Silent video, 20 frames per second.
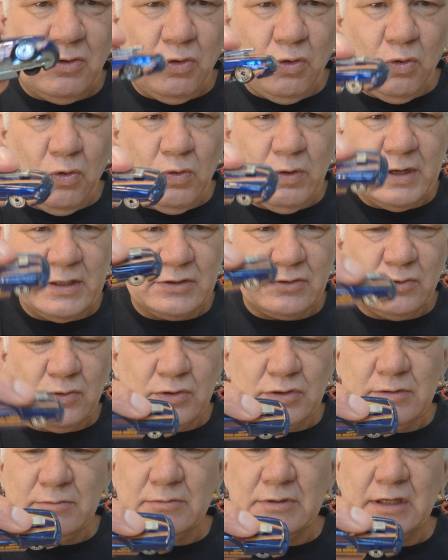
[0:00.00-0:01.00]
Always
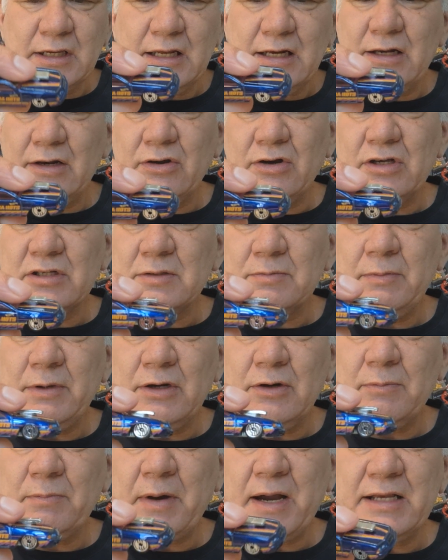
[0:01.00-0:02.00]
awesome to get a nice
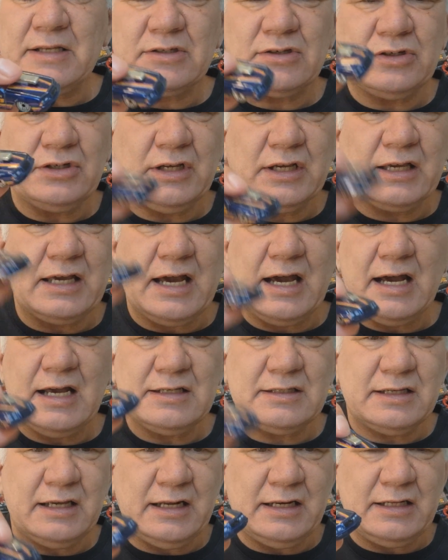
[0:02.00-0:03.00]
metal base on your
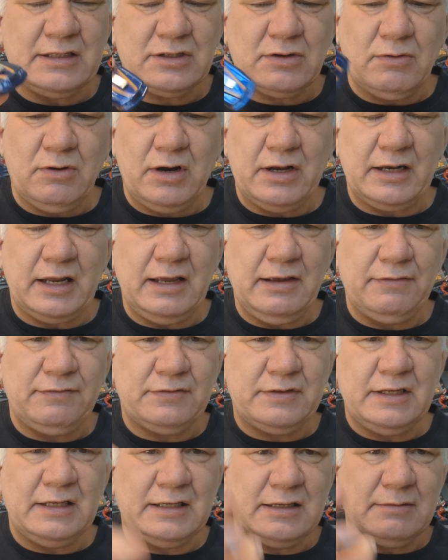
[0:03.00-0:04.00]
cars, and it's quite
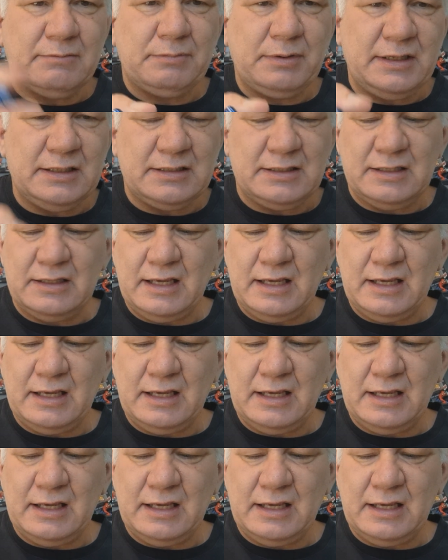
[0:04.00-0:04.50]
hefty compared to